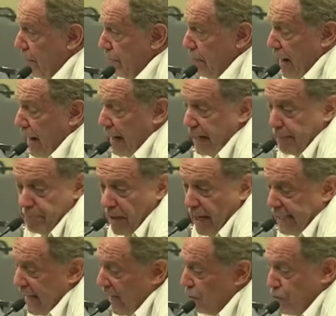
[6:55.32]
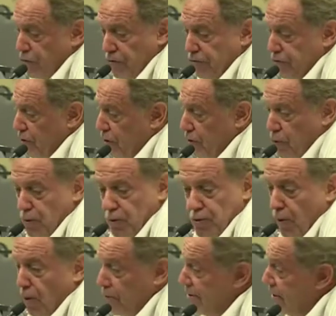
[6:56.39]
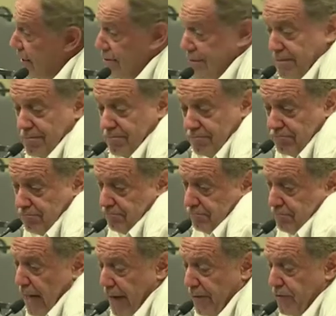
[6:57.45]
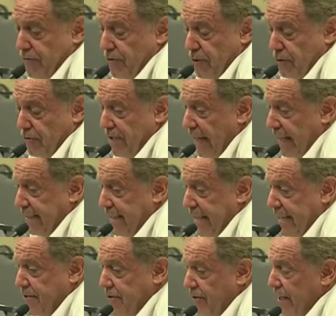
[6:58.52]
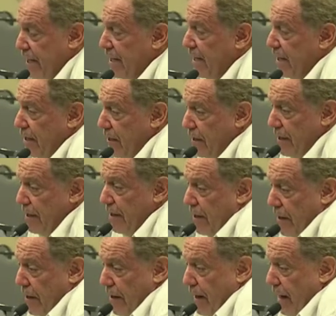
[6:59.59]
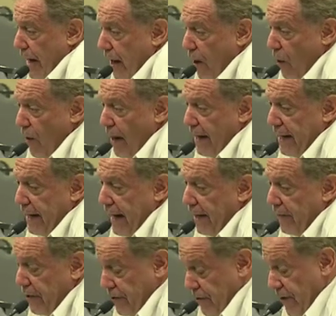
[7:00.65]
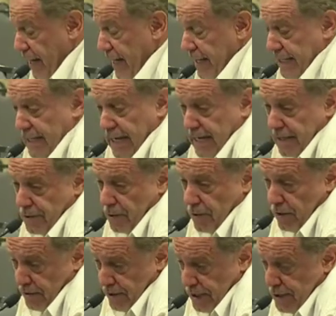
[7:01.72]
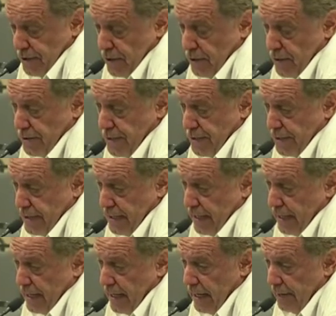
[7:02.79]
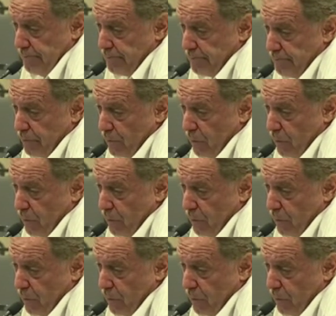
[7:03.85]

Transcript: bicultural schools, or just other schools like Tea Tree or any other tree, these schools in the